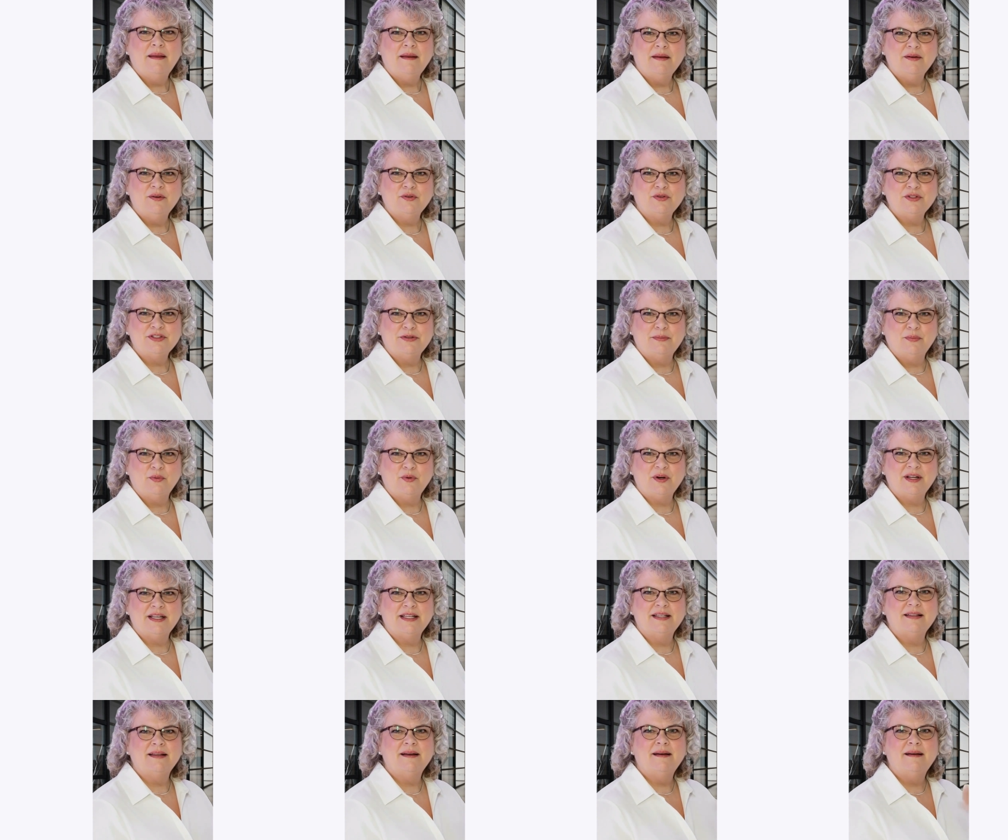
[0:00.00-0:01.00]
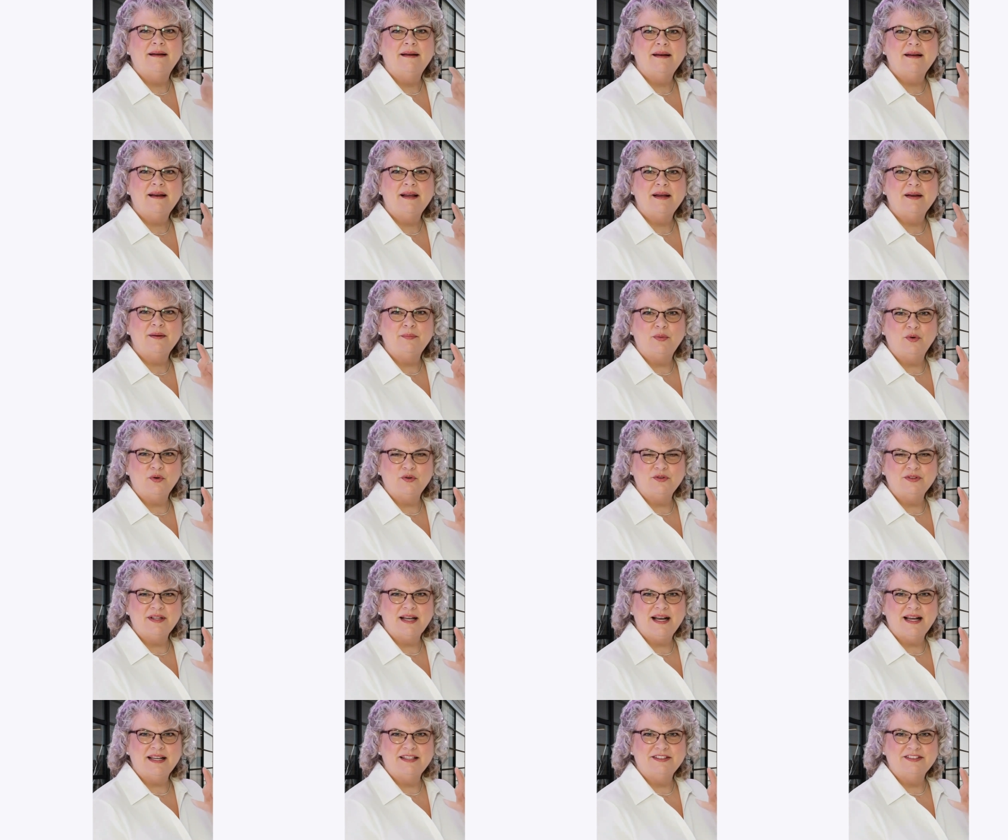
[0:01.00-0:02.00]
crisp white, and a bold
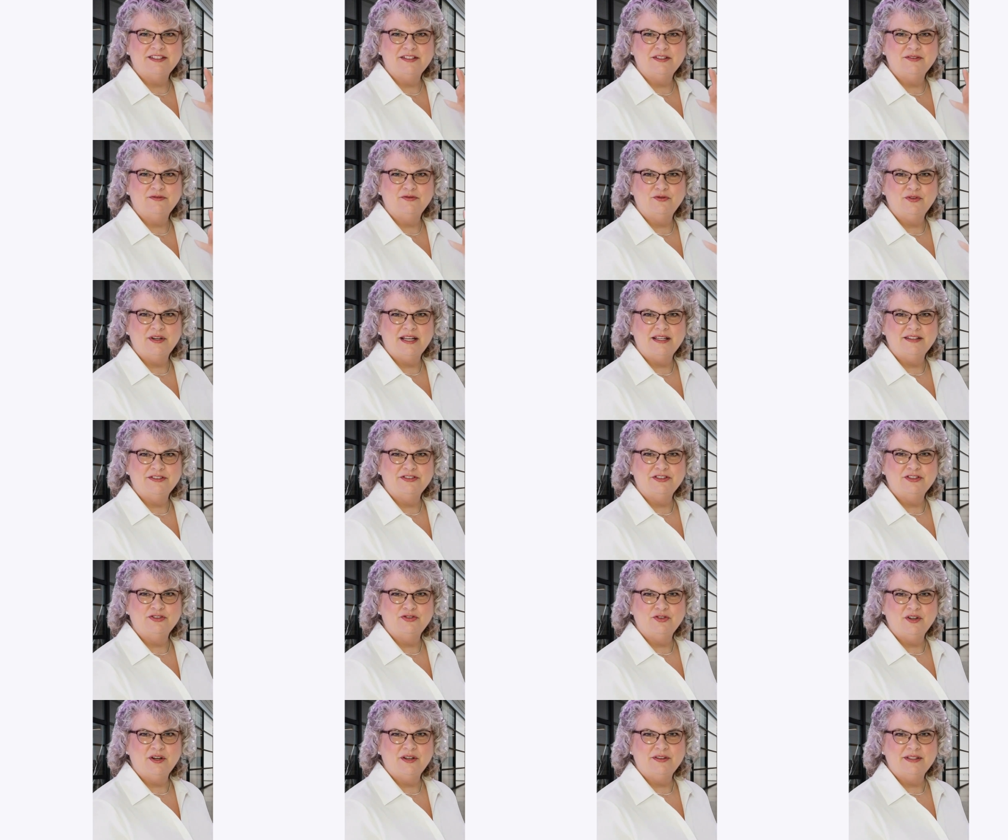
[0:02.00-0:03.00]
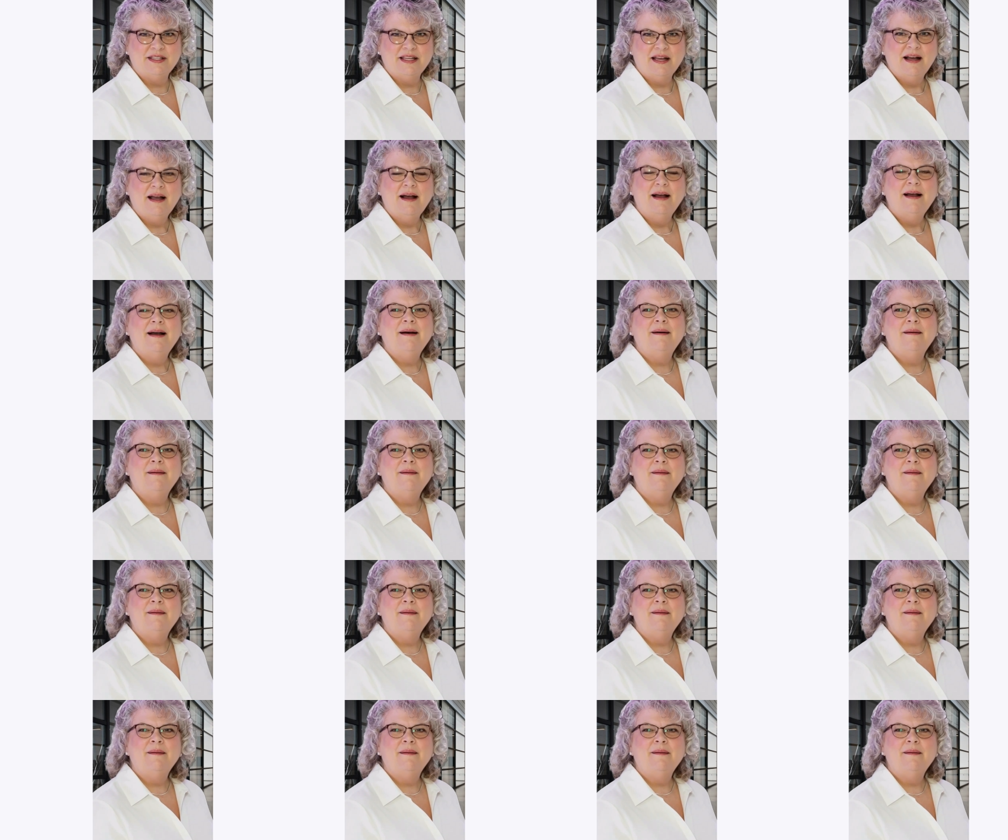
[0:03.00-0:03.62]
accent of red to draw the eye,